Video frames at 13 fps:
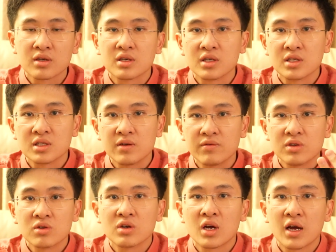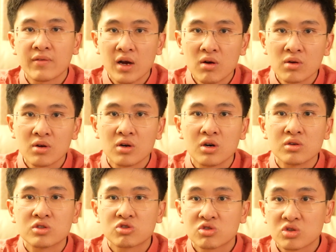Because if you have alcohol,
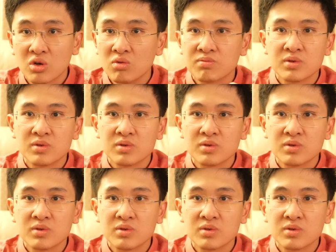don't